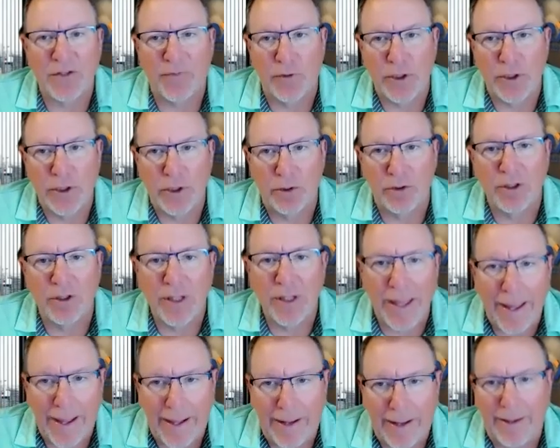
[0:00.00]
for you.
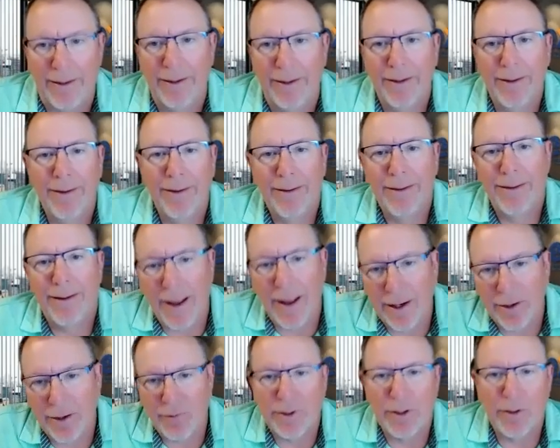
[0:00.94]
Glenn,
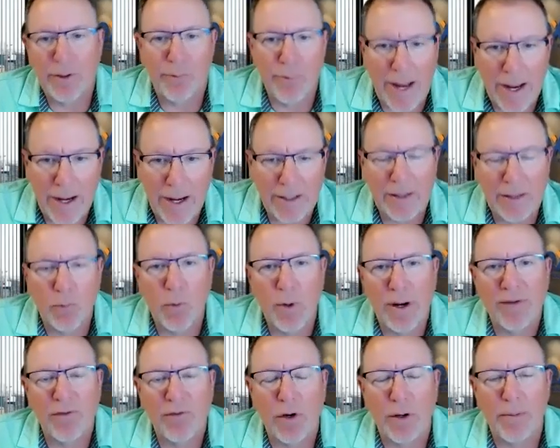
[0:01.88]
Andrea, Randy,
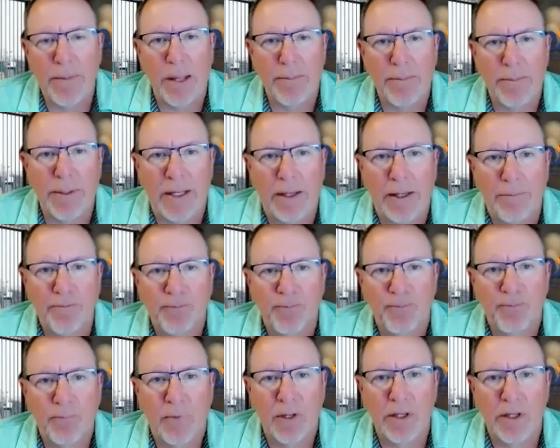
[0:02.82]
whatever it may be,
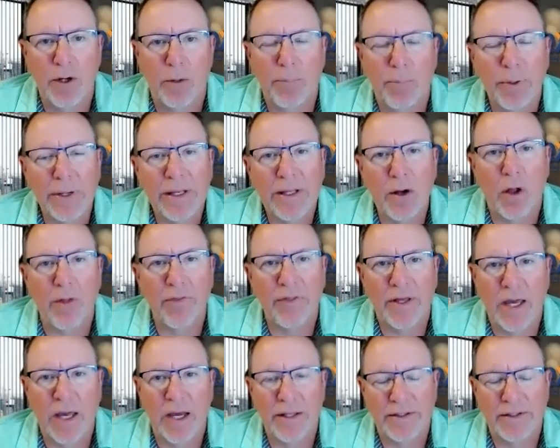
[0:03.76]
you know, bring in all
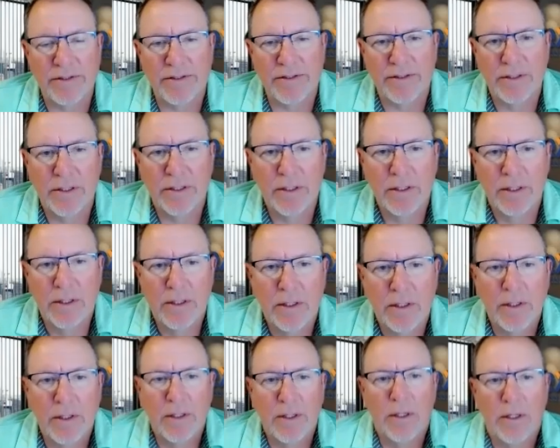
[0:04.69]
the guns,
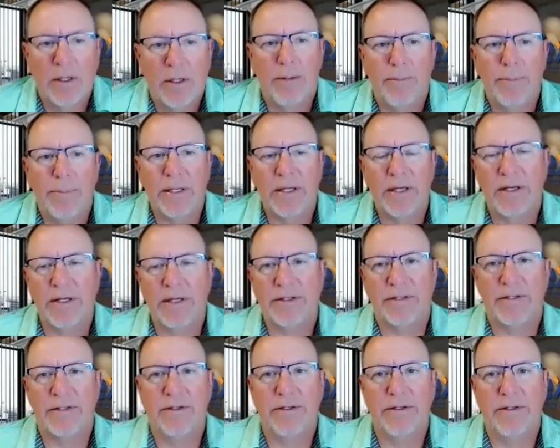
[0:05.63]

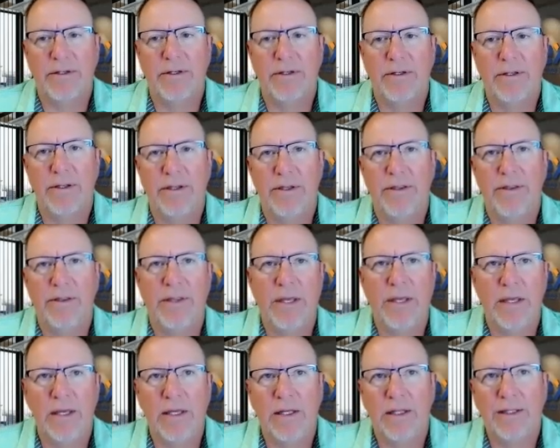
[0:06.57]
because
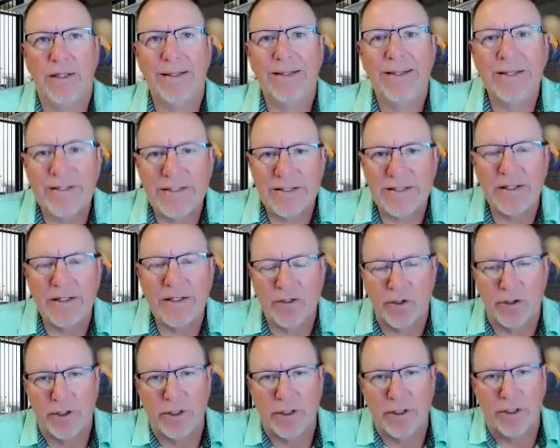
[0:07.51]
the listings
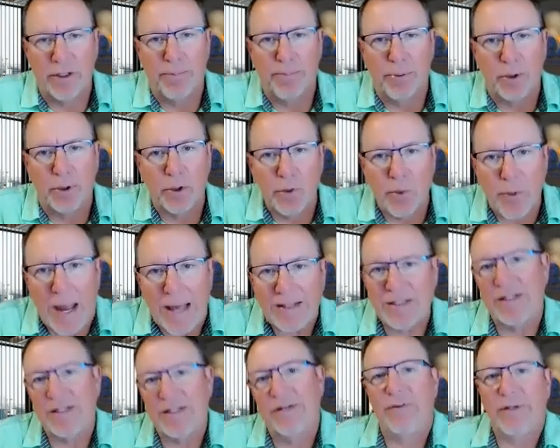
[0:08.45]
are going to
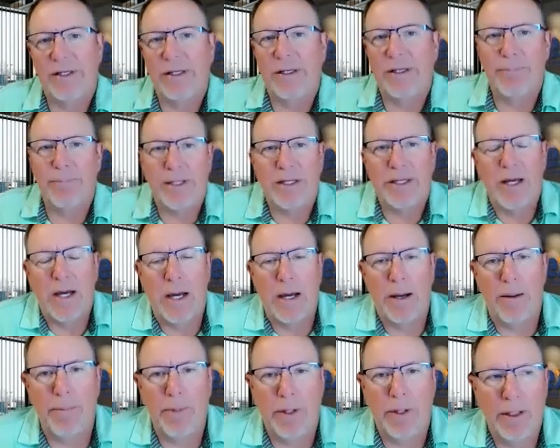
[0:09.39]
progressively
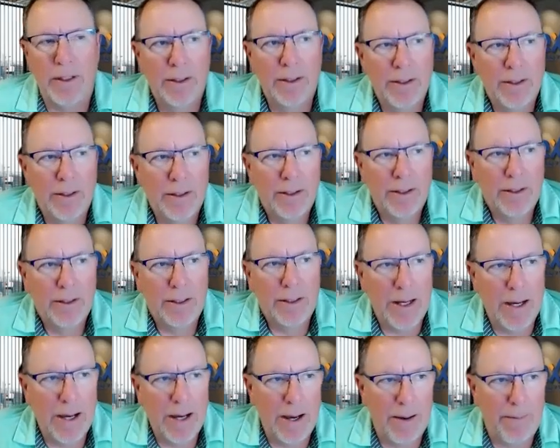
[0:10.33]
become
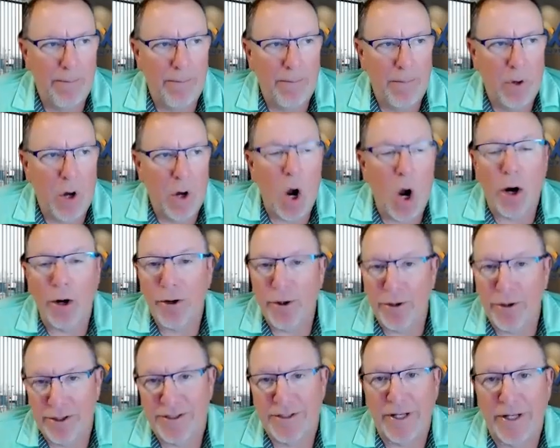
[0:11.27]

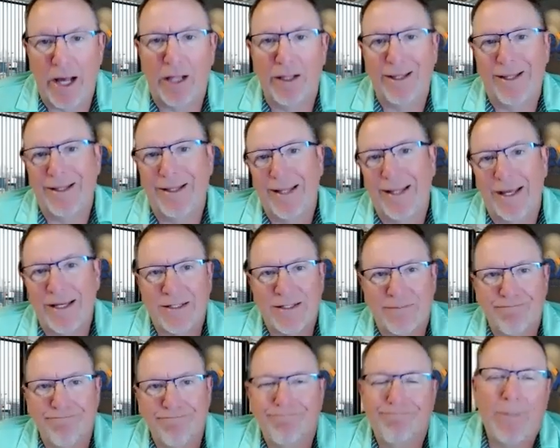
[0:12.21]
harder to sell and
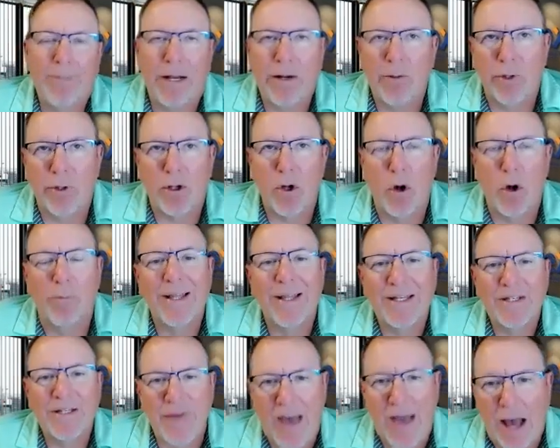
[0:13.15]
less, I don't want to call them
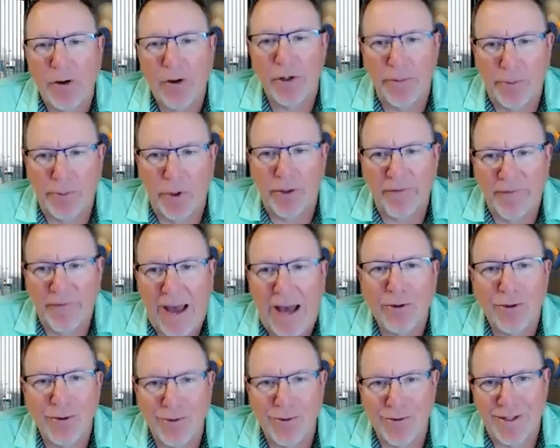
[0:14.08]
less valuable. The
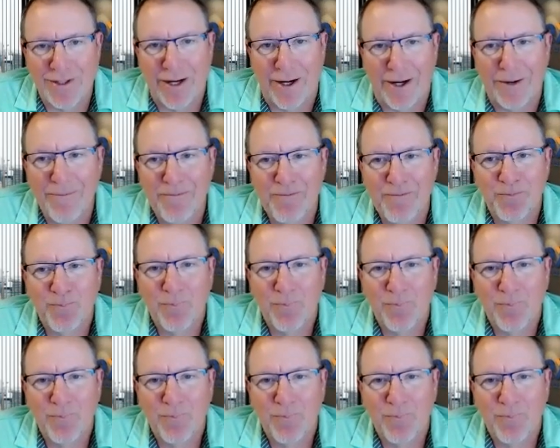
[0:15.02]
value's there.